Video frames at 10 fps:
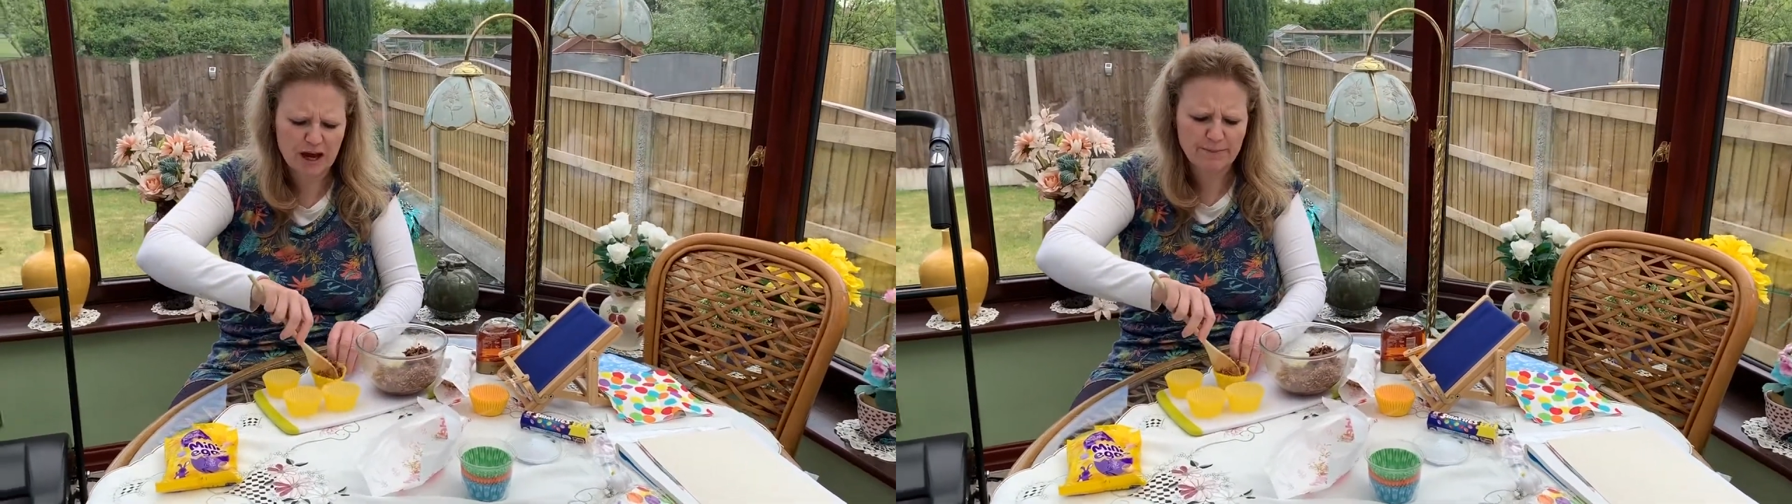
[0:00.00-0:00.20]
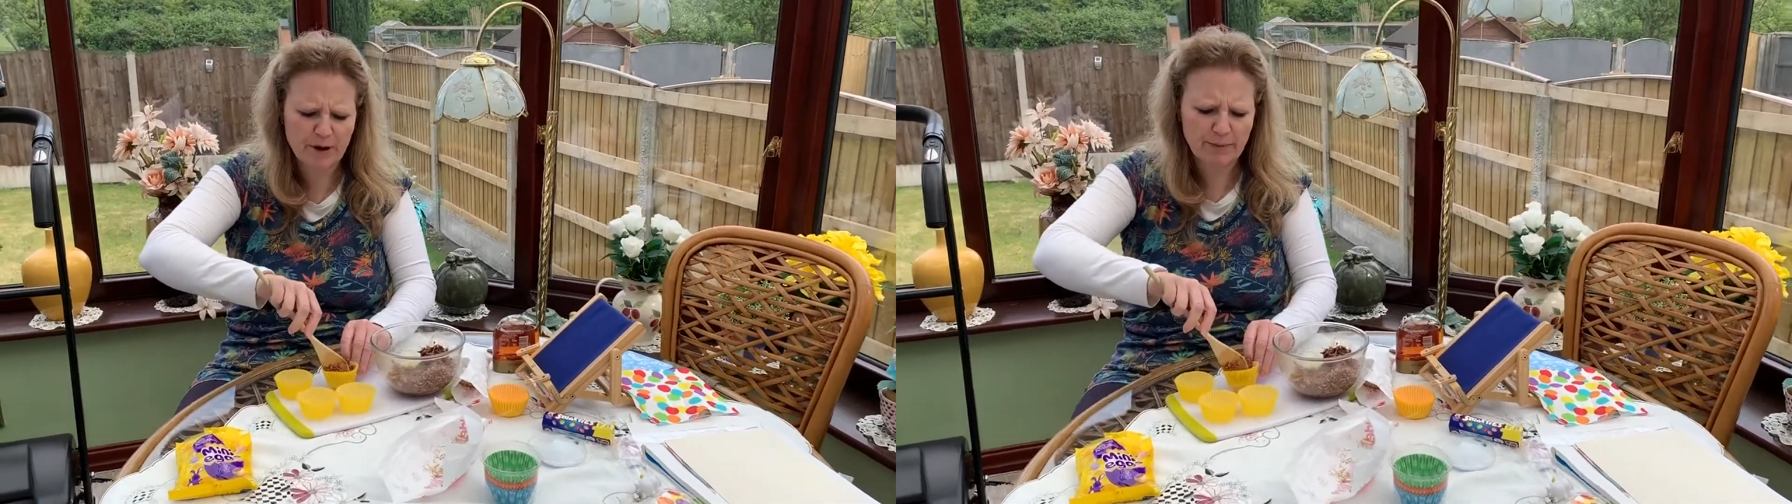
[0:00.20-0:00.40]

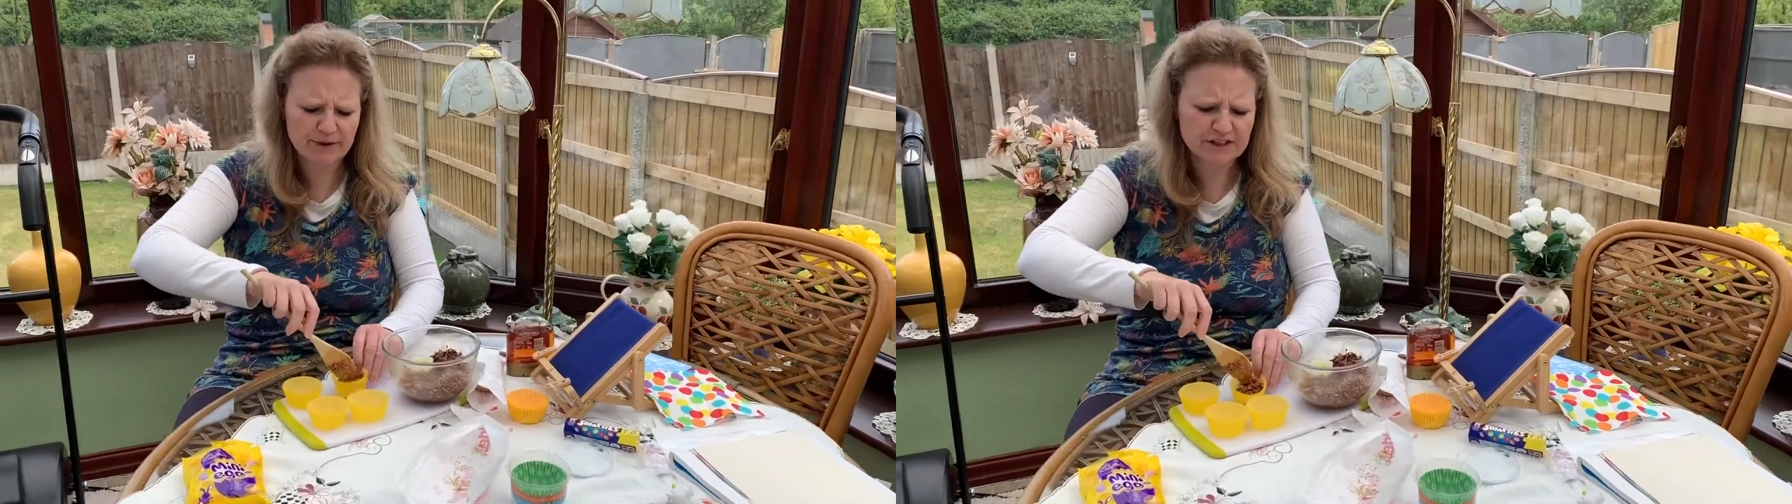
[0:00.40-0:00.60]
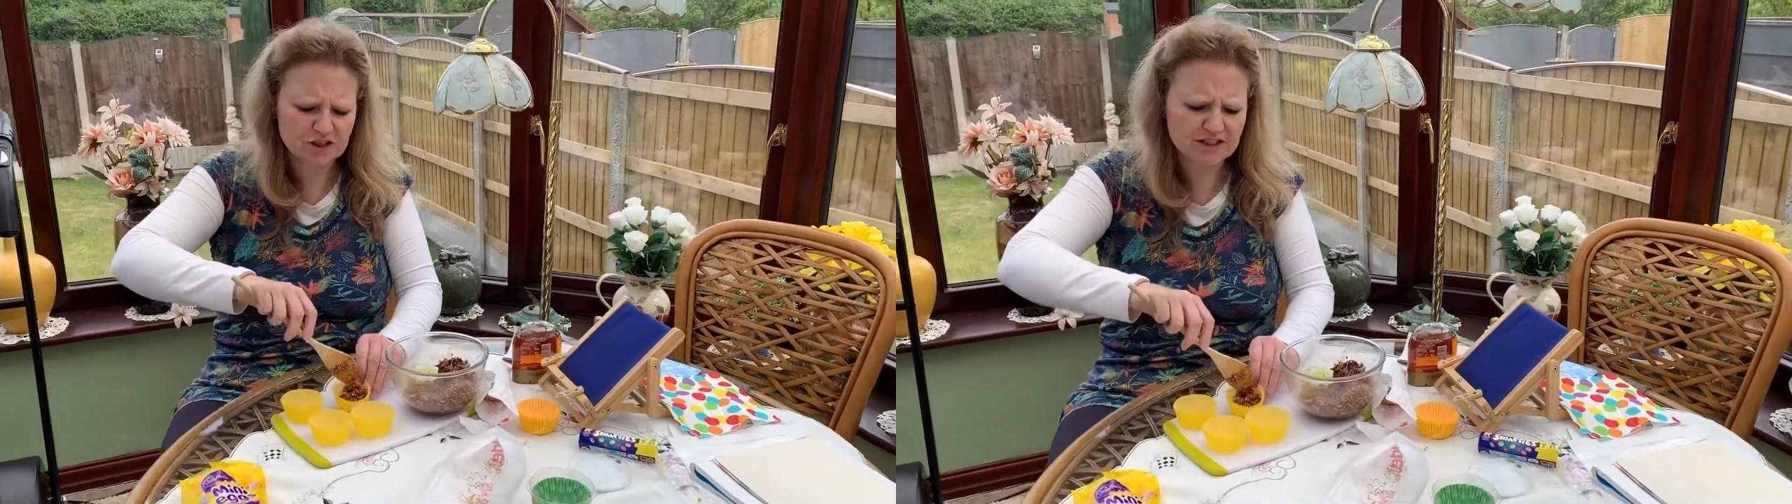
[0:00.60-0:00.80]
and pop it
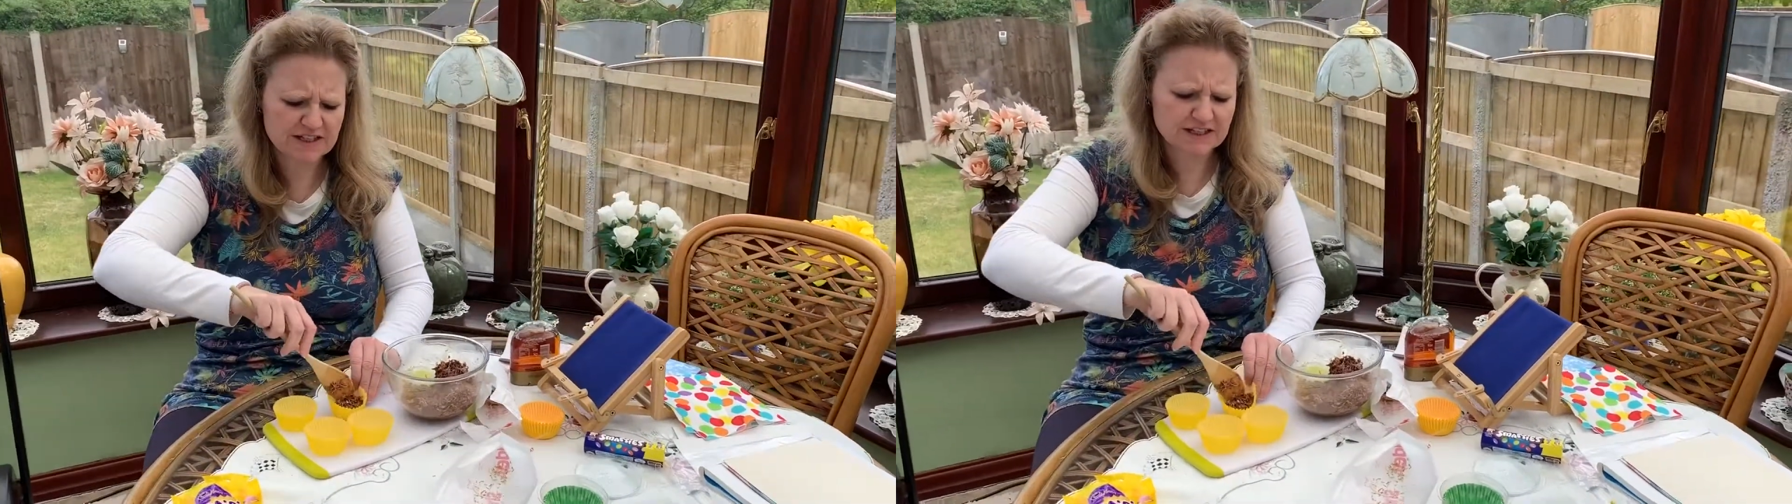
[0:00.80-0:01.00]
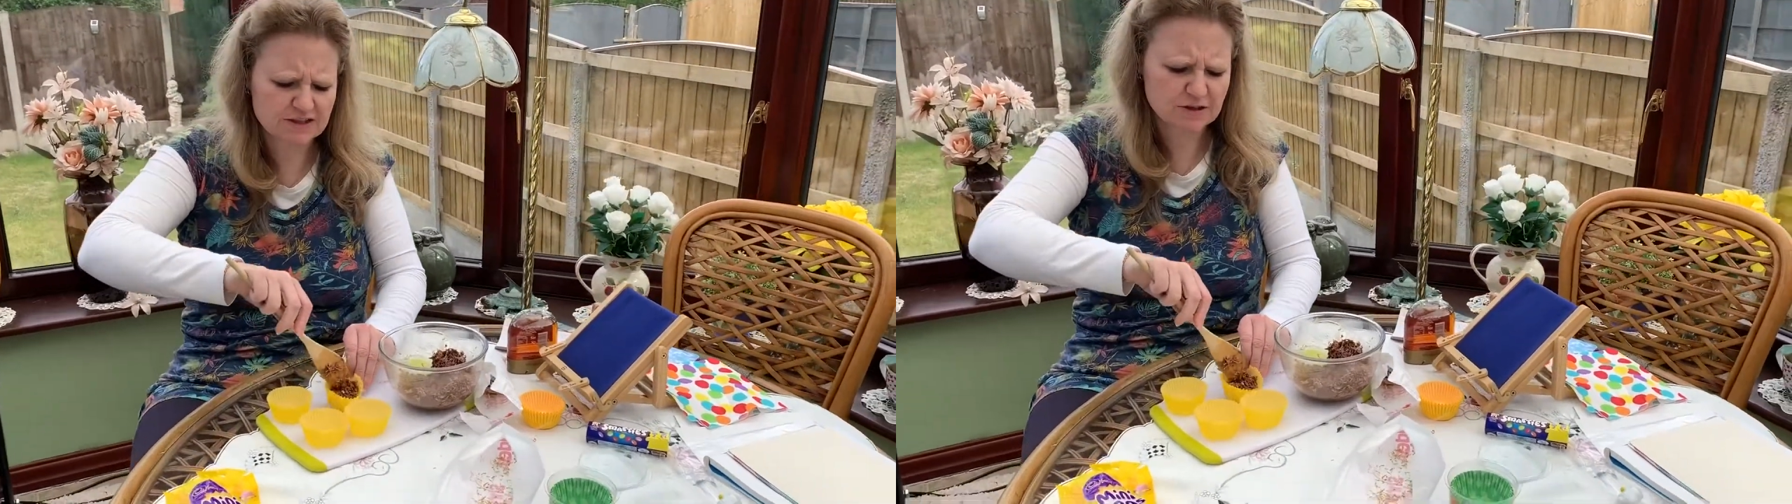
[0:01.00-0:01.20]
just
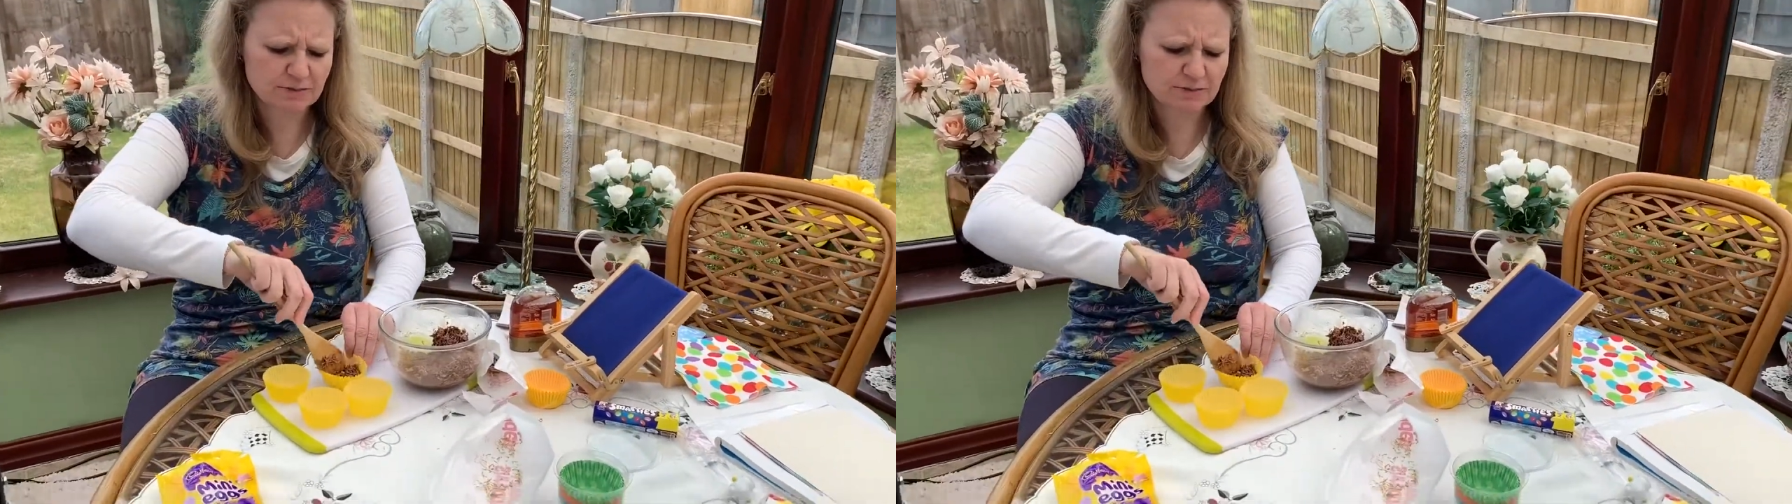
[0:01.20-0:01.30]
into some